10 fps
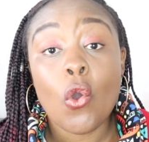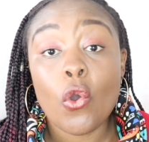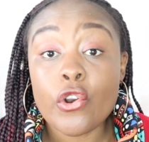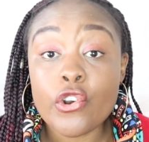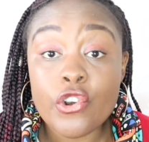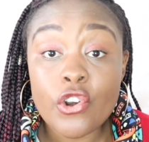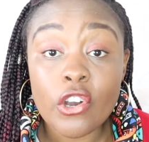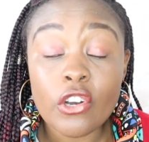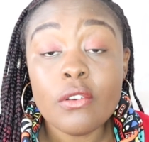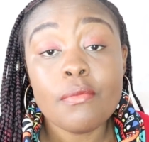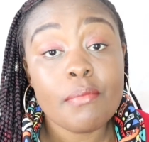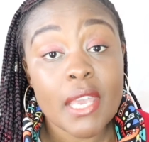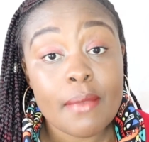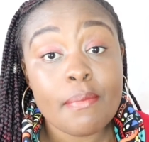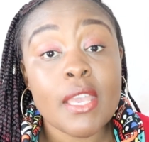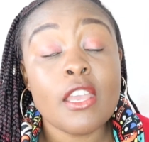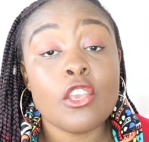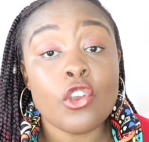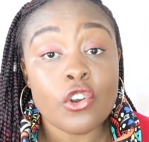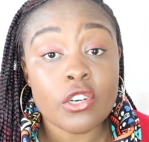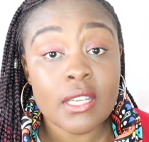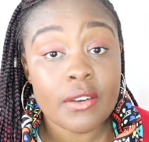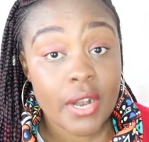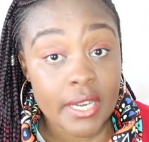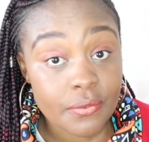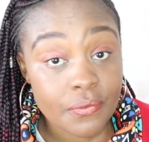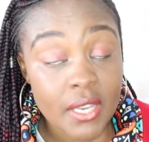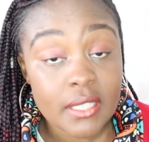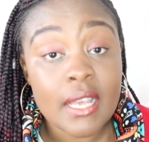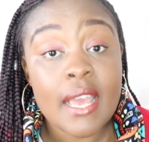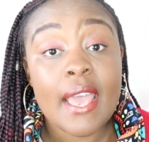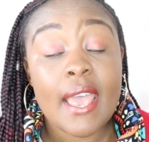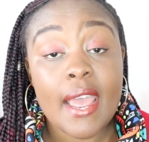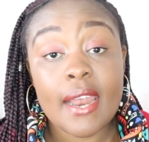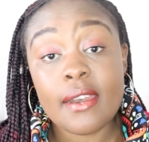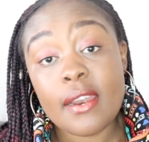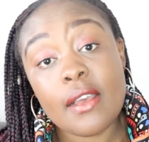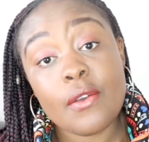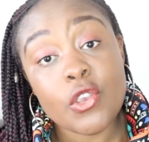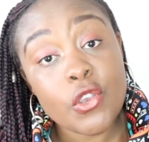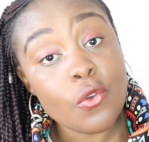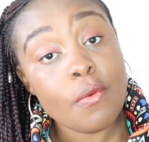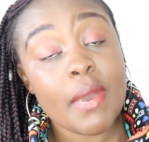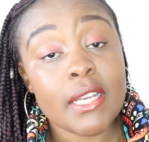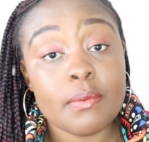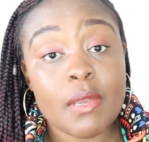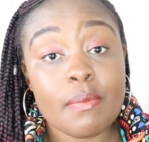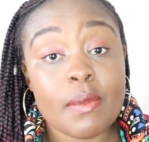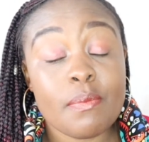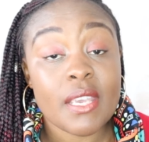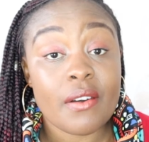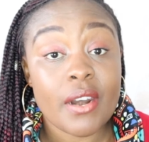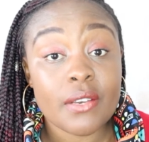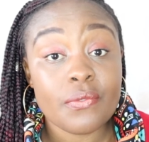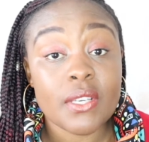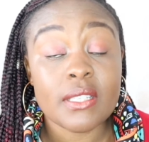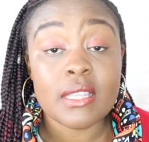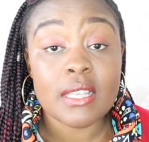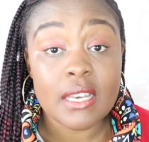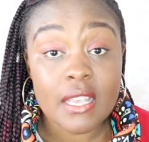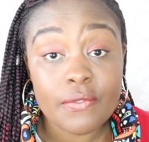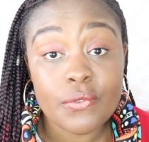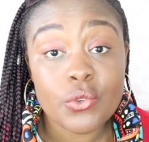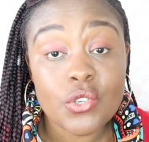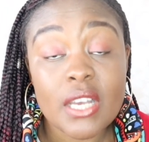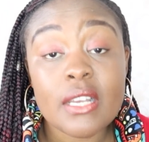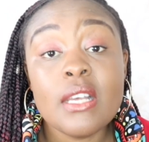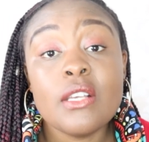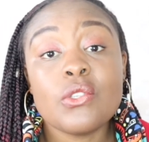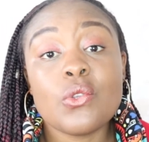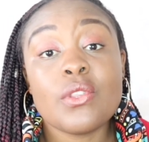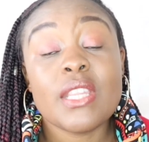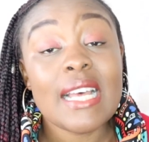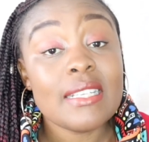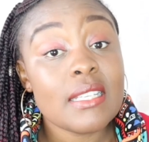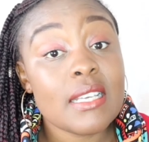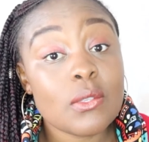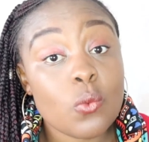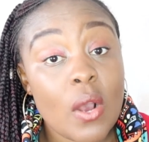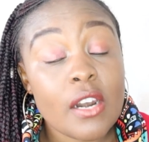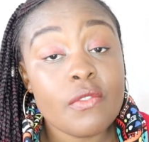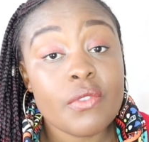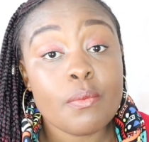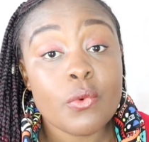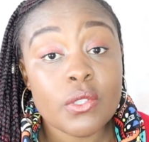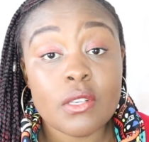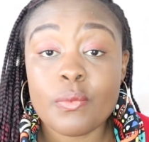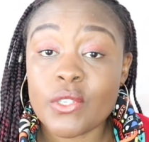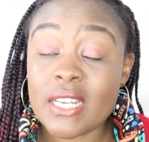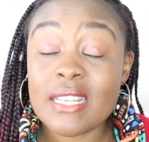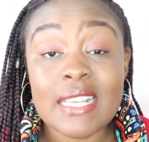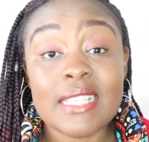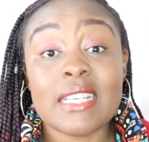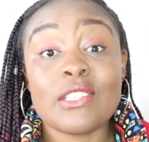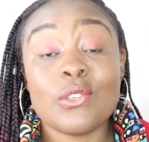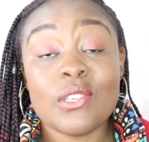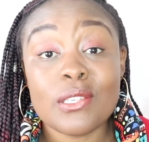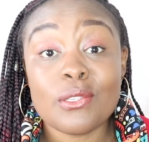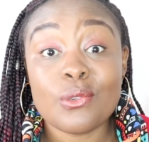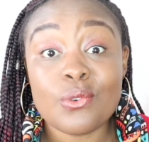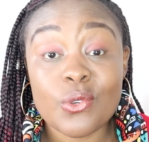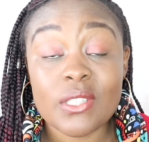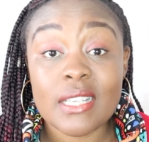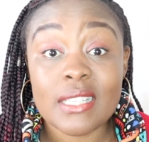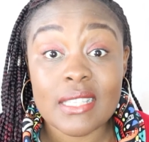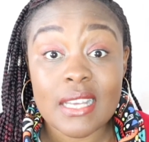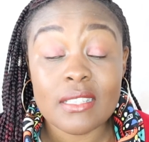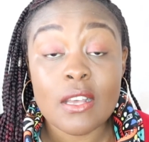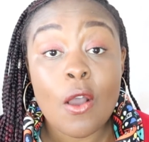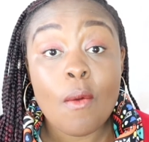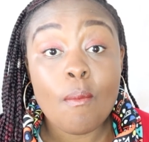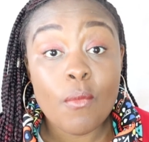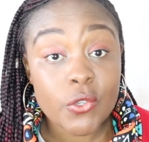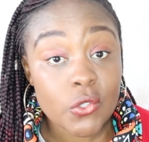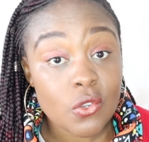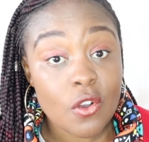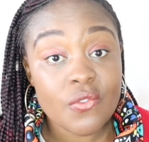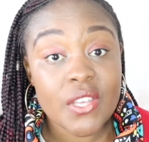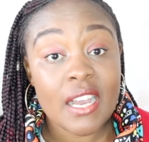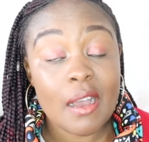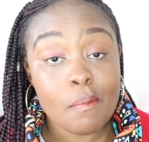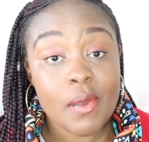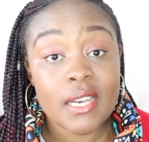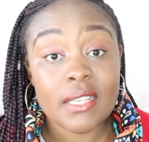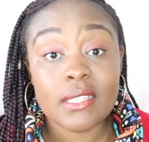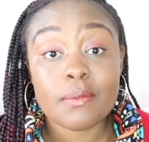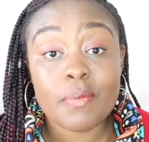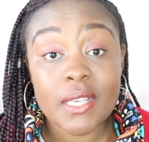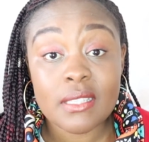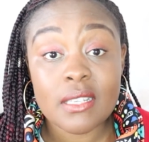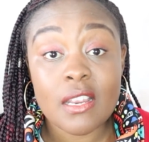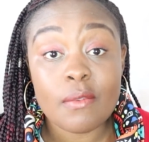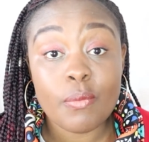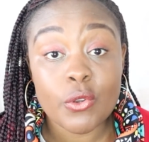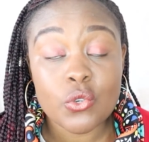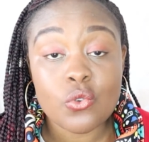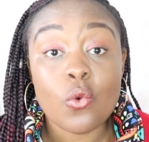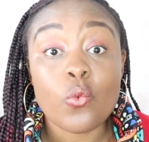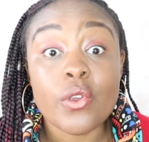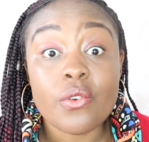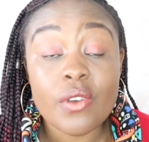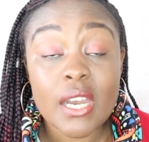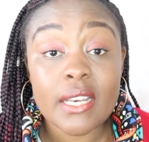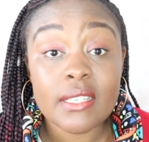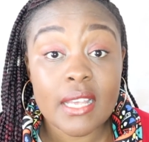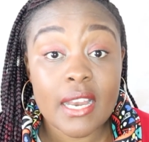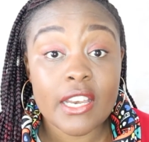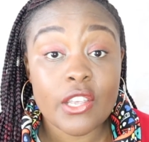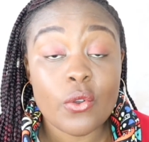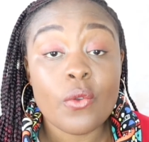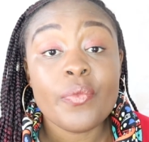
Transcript: Or no, maybe you're not a right fit and you might maybe a right fit in the near future. So that is one of the most important things that you need to note, is that most of the companies based in Portugal will really tell you